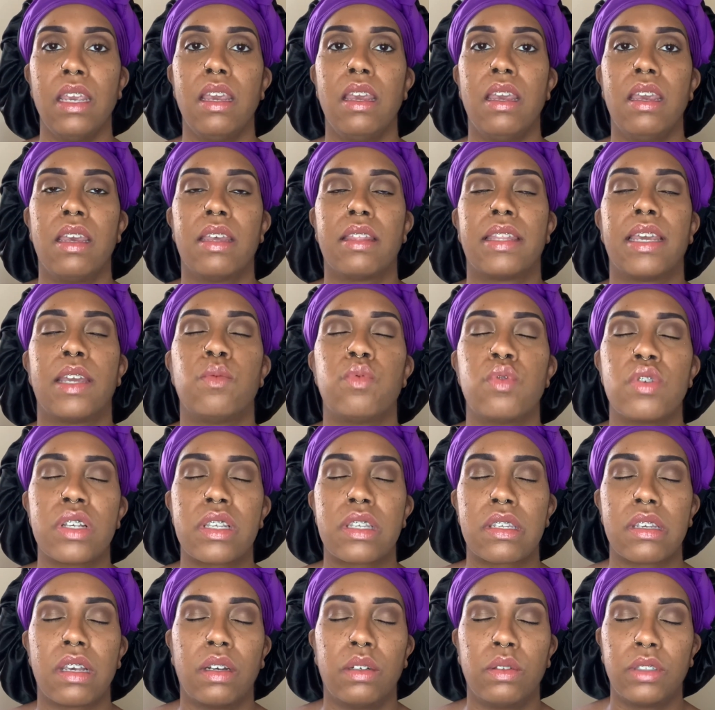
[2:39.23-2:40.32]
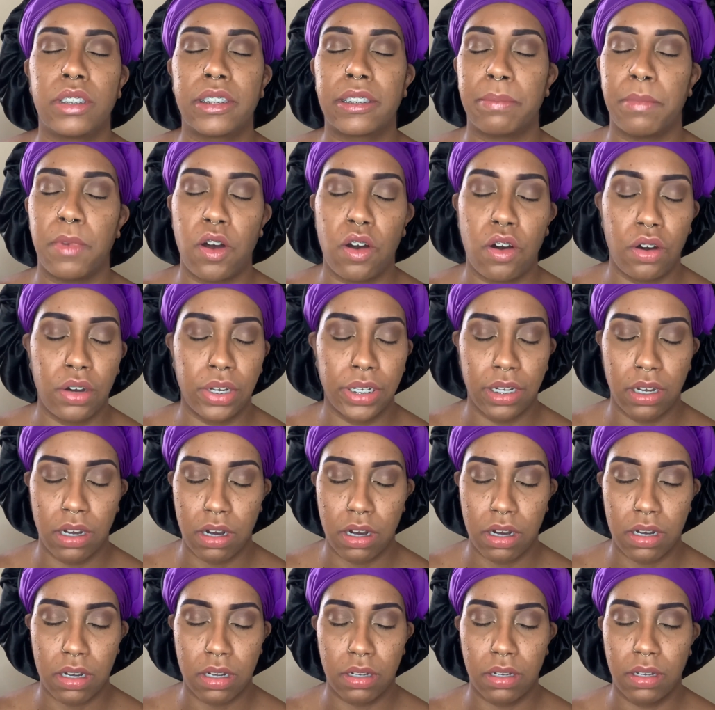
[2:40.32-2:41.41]
They were so small,
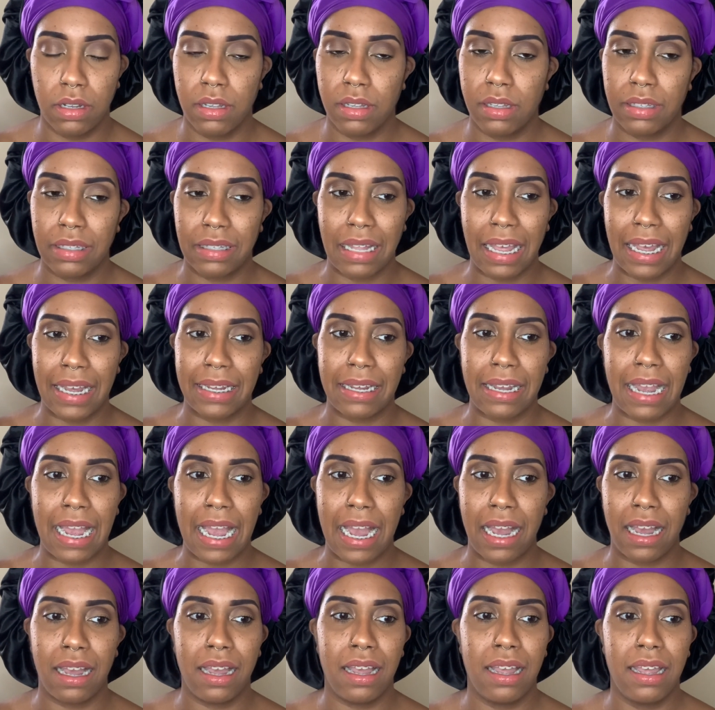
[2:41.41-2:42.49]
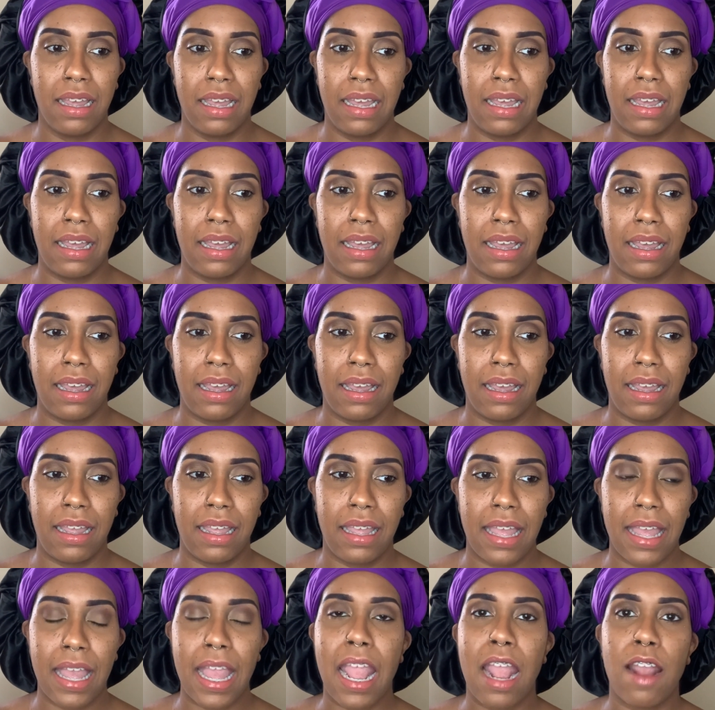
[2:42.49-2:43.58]
y'all. Like,
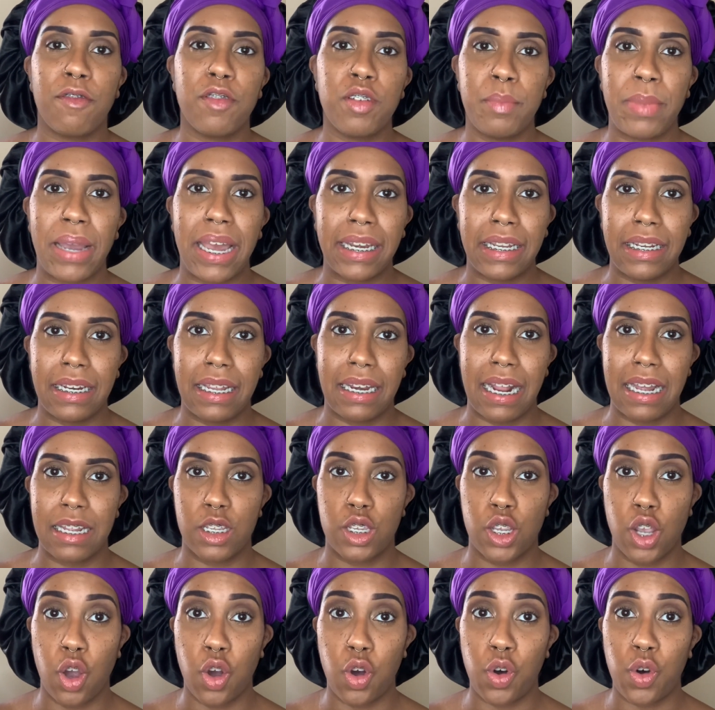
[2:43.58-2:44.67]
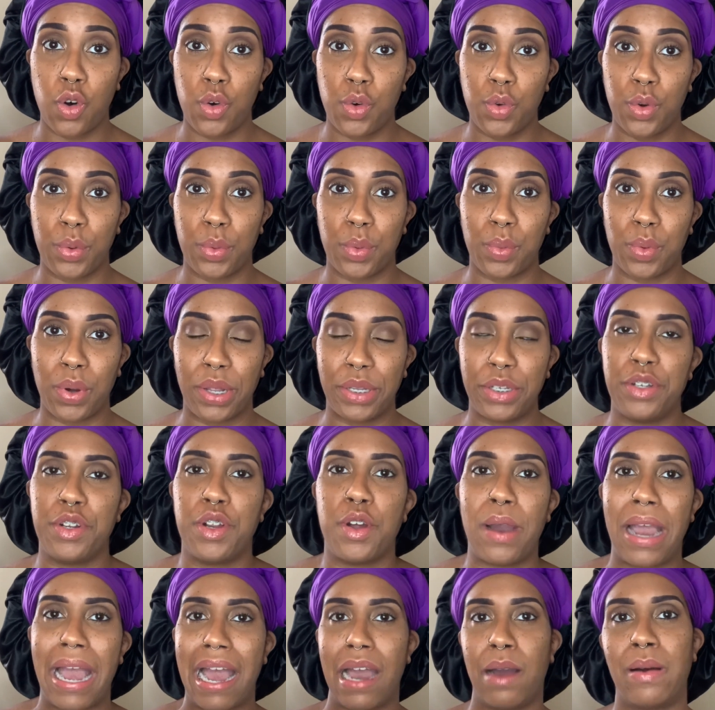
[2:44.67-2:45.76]
everybody that I told, you know,
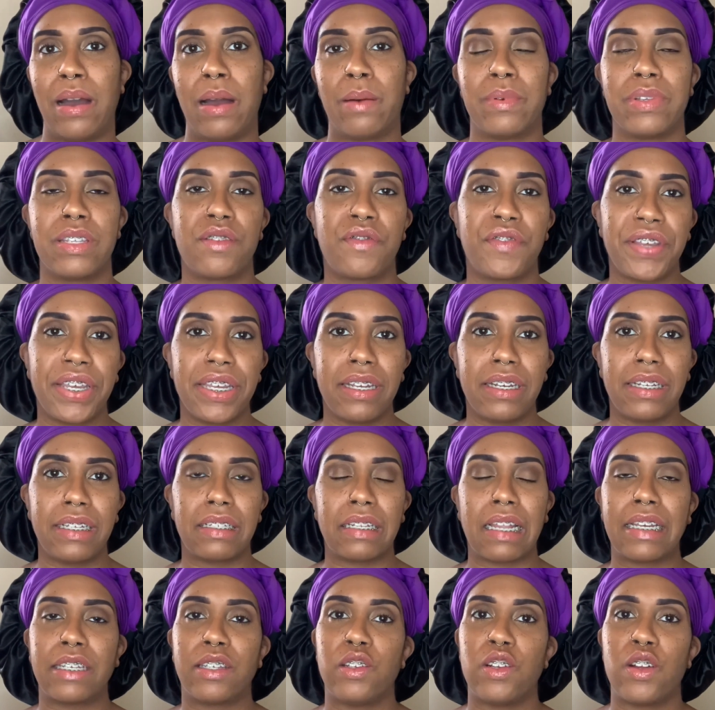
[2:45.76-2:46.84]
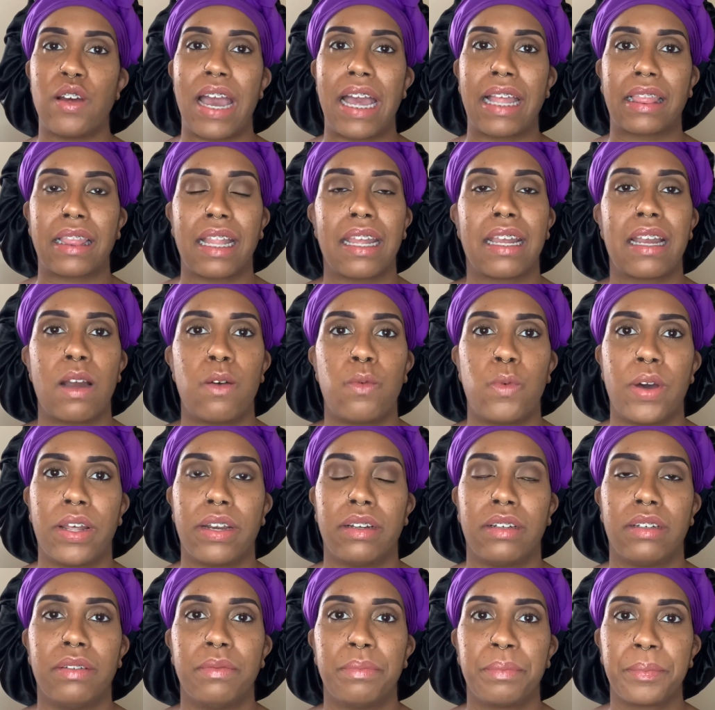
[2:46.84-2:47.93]
how I was feeling, like, you know, I think I want
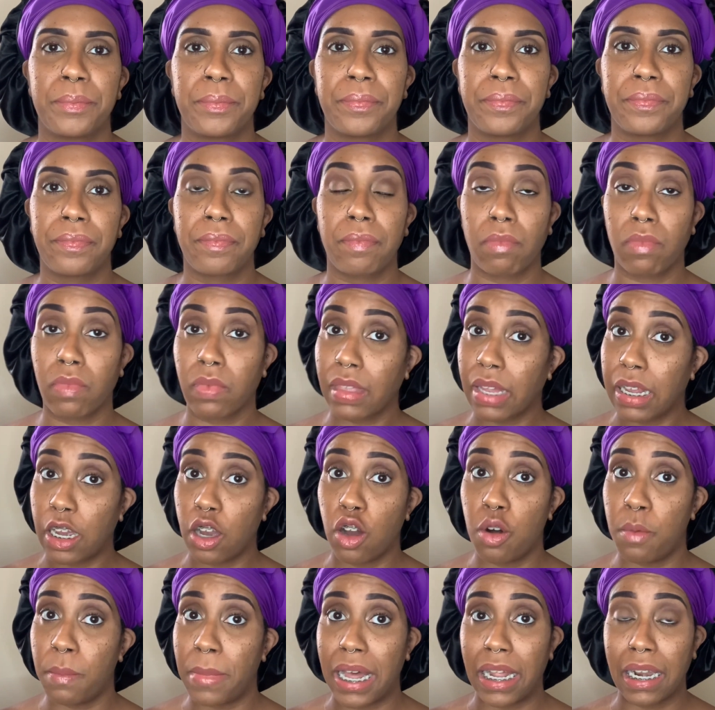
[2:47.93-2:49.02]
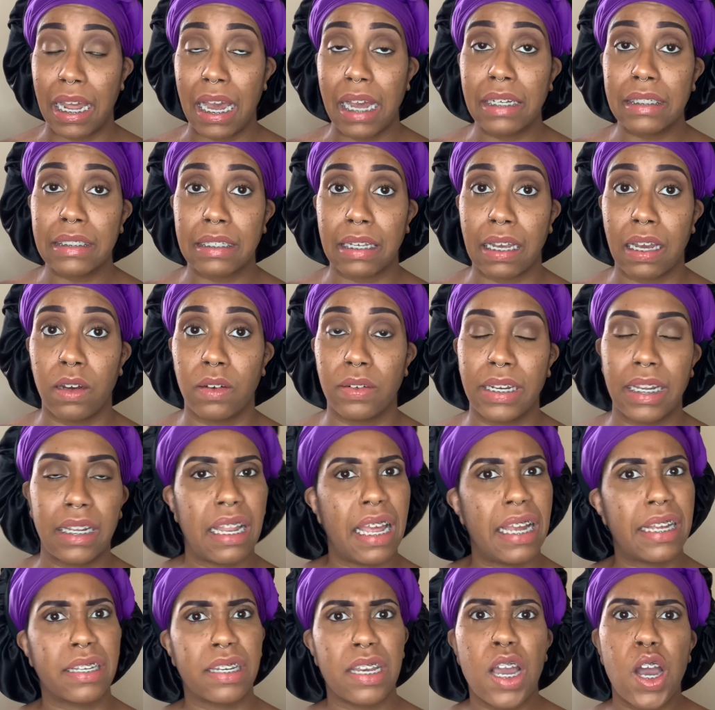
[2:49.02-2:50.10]
to comb my locks out. And they're like,
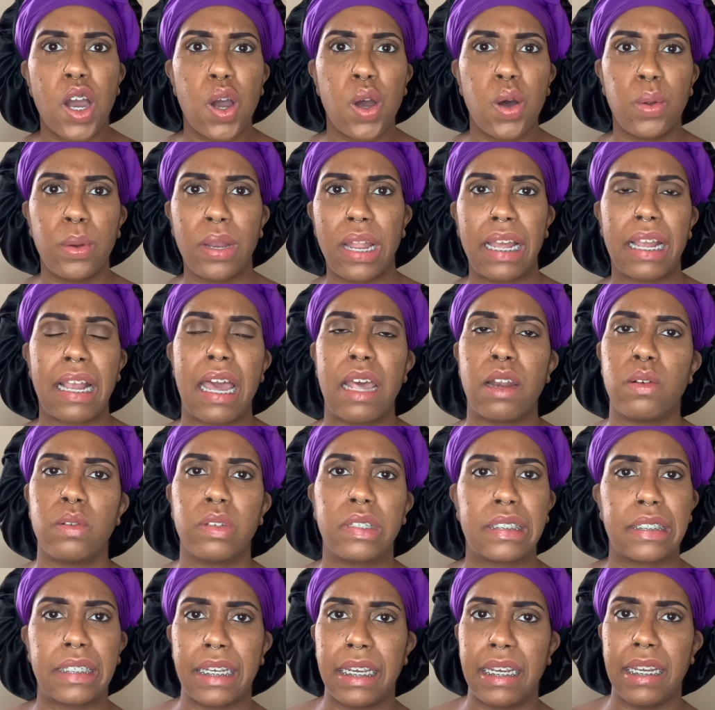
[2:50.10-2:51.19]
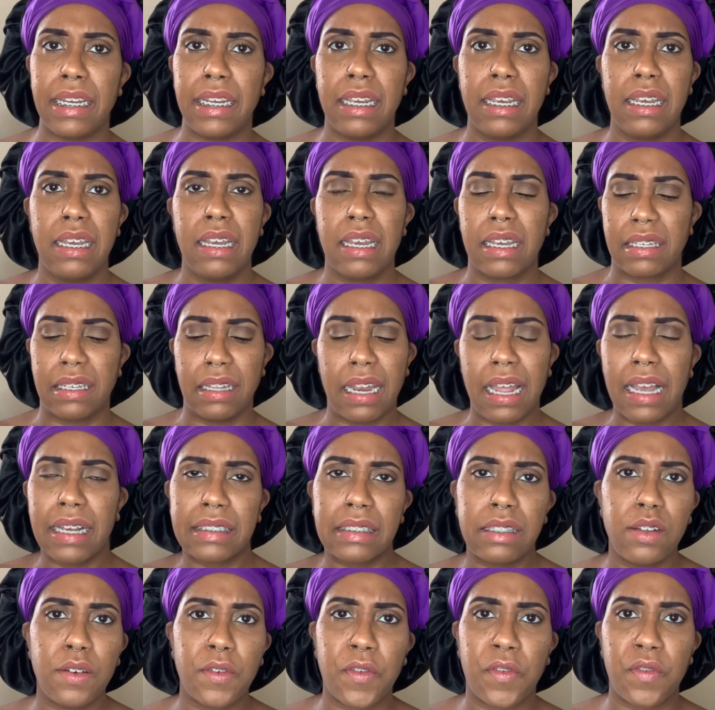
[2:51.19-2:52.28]
no, like, I don't see, your locks
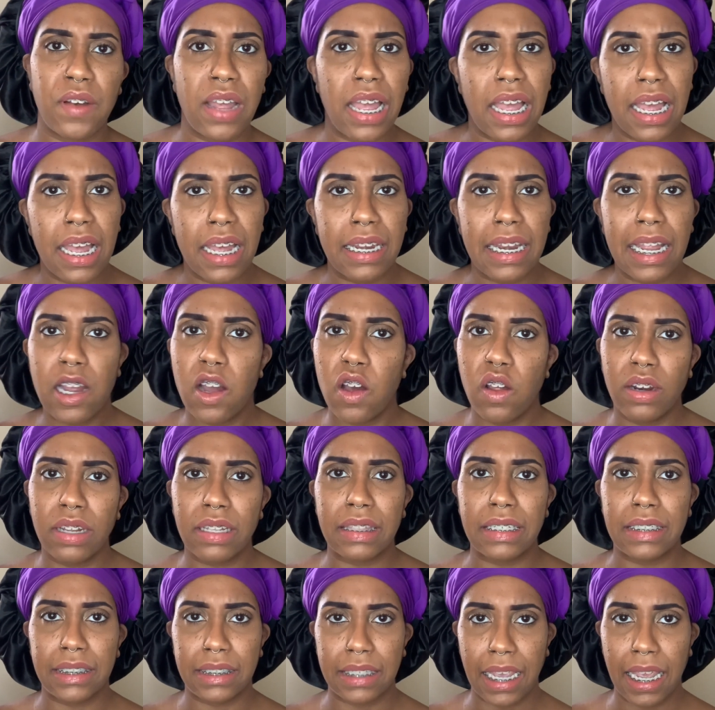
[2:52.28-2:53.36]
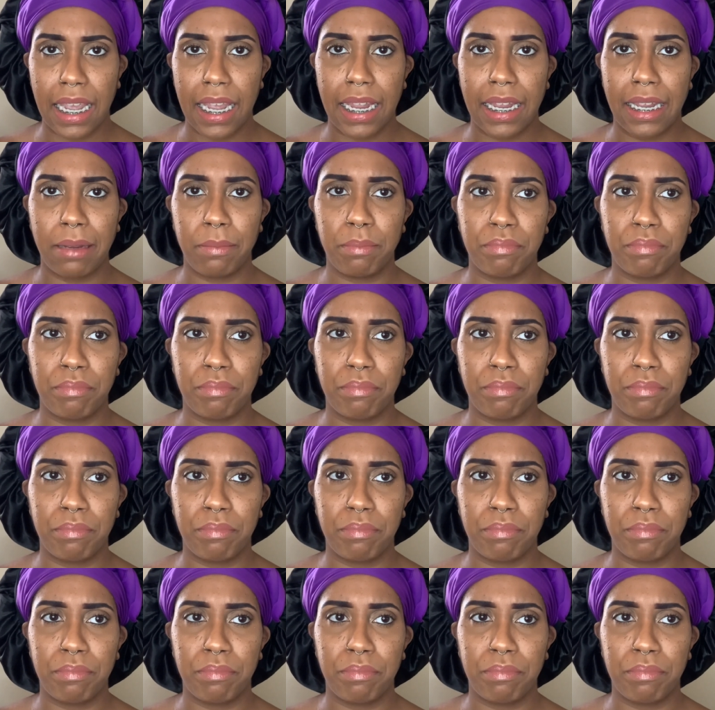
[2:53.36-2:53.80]
look fine. They all look the same.